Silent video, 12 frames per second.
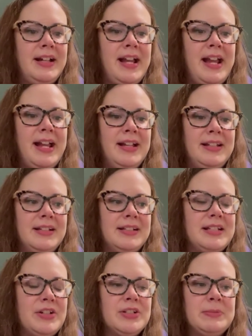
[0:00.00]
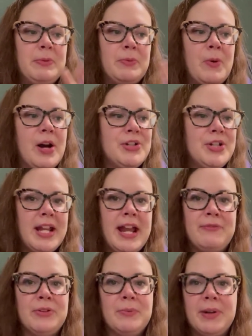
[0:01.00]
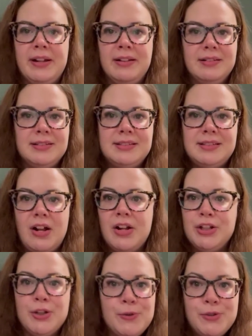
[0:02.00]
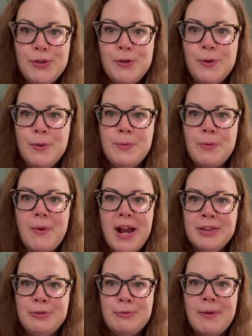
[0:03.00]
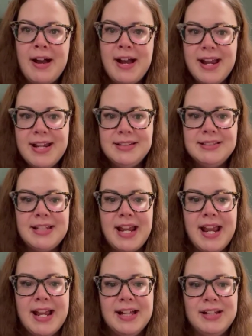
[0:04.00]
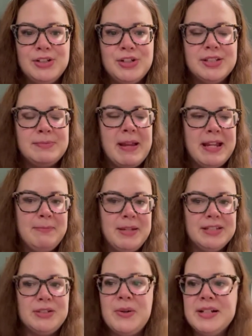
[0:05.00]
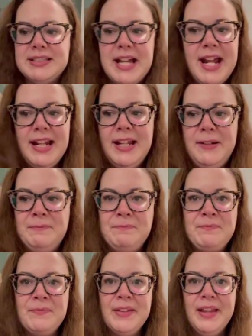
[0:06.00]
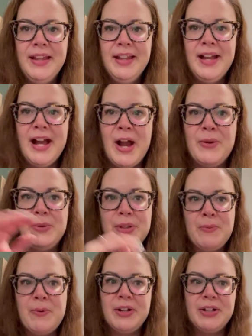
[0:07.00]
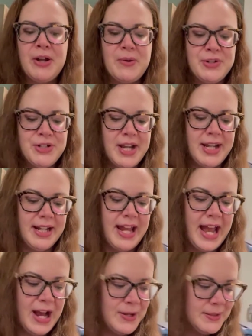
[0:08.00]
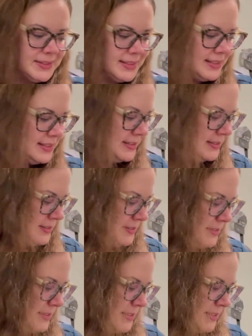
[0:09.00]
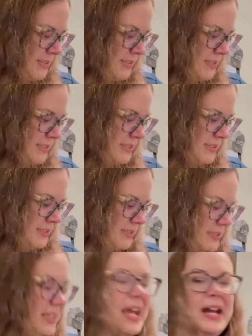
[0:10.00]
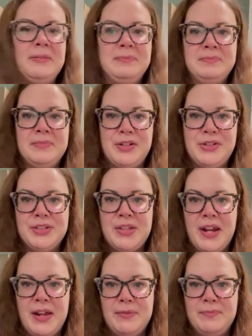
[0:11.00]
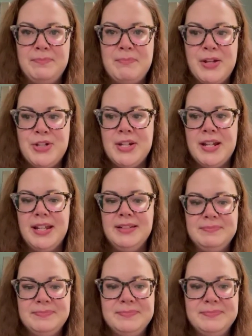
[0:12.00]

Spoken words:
And because I've just been watching everyone else on YouTube ride the rides, and it's just making me so excited. I really want to go and check it out. Yeah, I just thought I'd mention it.